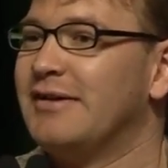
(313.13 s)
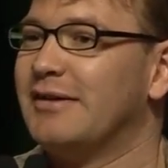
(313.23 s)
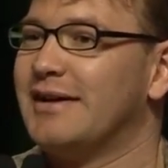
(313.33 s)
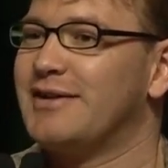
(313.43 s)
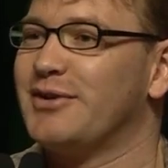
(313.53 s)

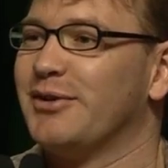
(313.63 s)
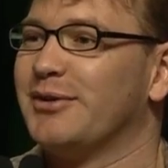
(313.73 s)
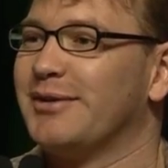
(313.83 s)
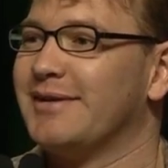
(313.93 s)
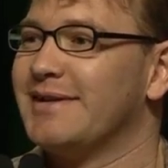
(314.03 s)
Right,
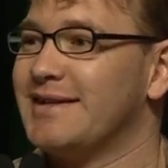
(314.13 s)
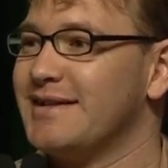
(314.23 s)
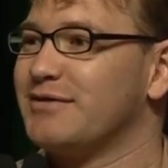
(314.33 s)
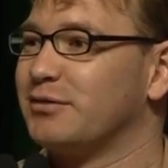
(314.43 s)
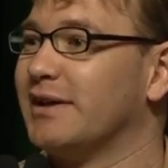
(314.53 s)
so this
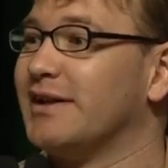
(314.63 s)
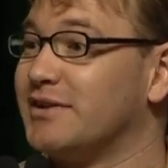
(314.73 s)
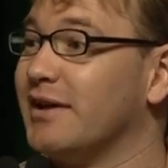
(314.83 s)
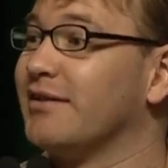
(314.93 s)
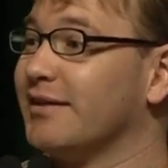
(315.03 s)
is really
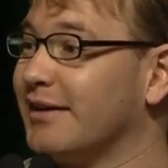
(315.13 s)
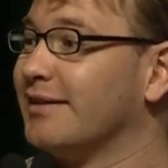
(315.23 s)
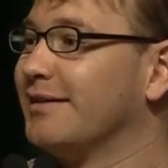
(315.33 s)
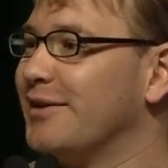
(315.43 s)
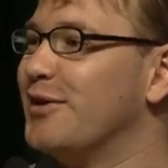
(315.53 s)
chastening.
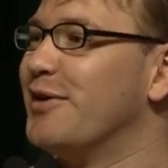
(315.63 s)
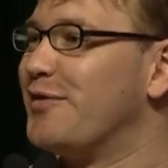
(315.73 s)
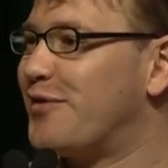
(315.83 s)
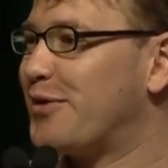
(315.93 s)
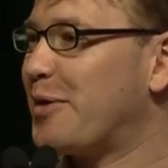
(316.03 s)

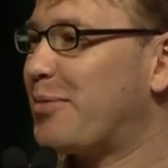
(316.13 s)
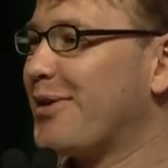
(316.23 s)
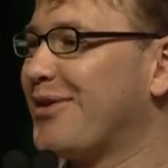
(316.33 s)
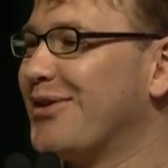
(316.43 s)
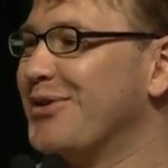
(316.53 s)
If you're a
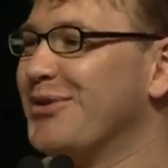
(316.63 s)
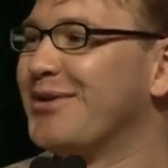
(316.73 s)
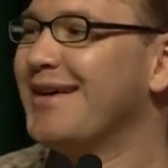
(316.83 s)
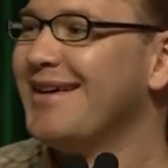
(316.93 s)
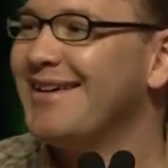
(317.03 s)
person
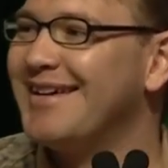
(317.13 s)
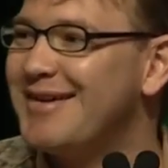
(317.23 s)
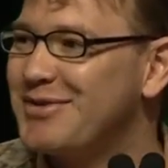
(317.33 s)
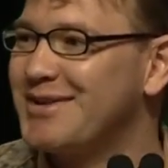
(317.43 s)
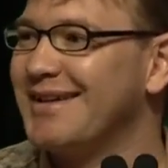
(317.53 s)
who's
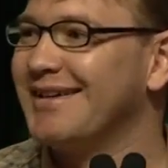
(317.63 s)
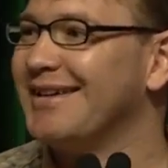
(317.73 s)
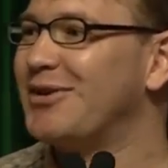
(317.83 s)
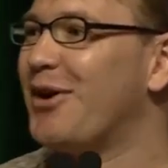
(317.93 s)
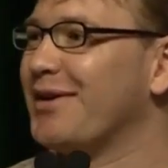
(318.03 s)
interested
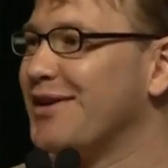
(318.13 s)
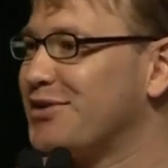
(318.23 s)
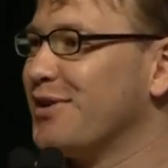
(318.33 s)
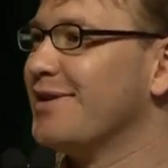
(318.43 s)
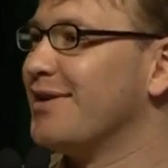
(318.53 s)
in
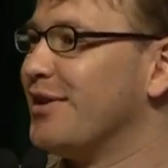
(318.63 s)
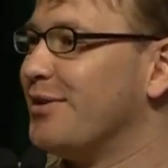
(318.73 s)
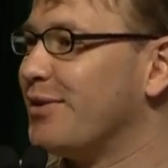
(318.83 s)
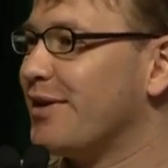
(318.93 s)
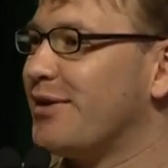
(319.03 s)
cognition and
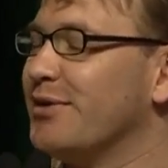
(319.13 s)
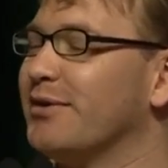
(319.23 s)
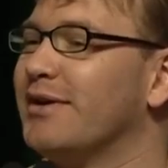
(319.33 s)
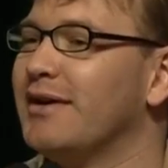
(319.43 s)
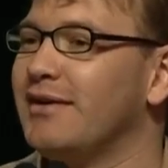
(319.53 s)
you think you're